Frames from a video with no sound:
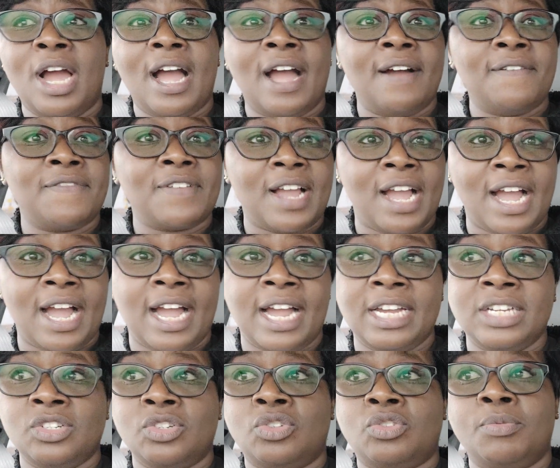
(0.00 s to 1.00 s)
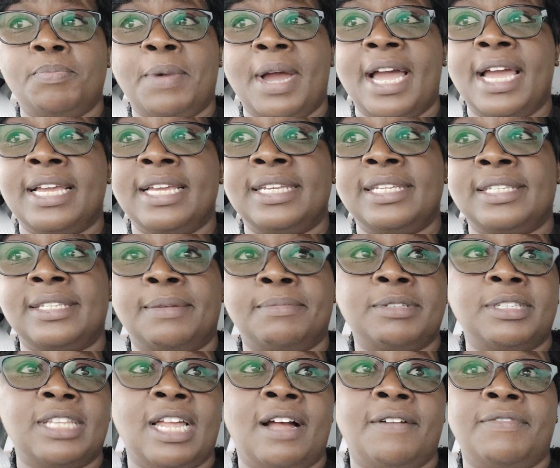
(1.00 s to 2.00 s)
have cash to buy some
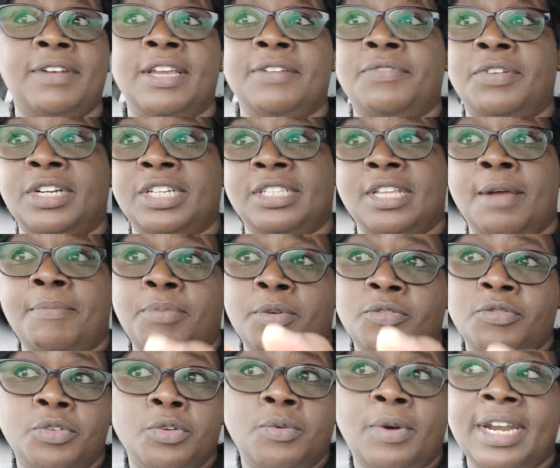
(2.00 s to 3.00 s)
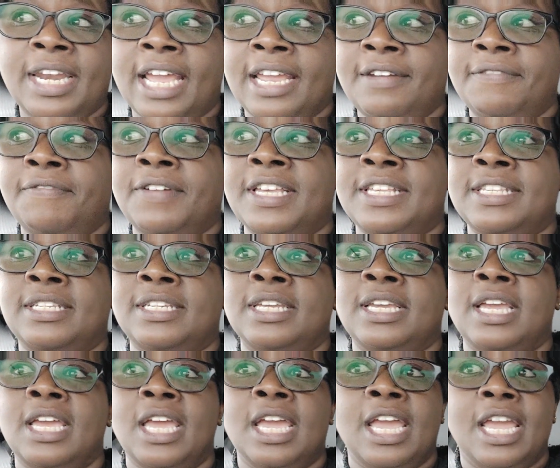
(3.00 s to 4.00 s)
stuff. Like for example, if you want to invest
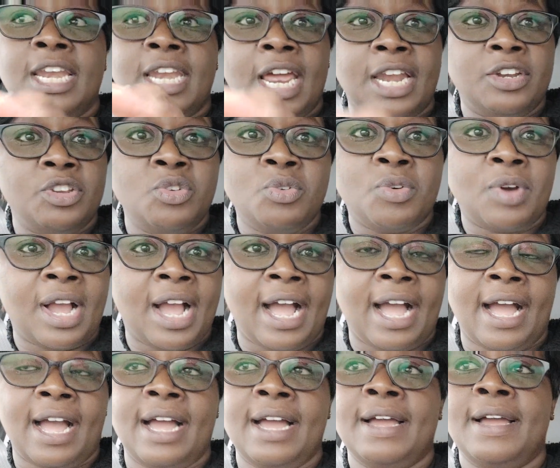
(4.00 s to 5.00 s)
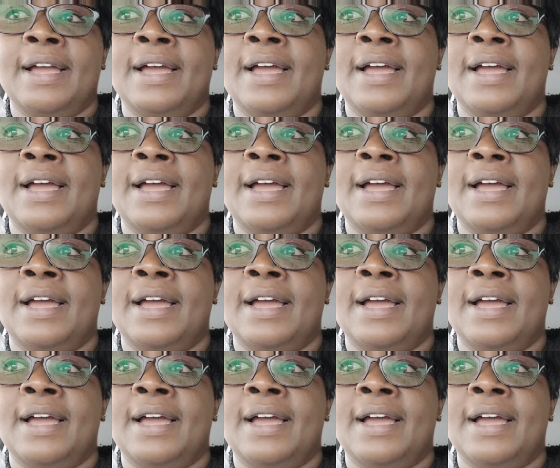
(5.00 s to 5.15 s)
in a new car,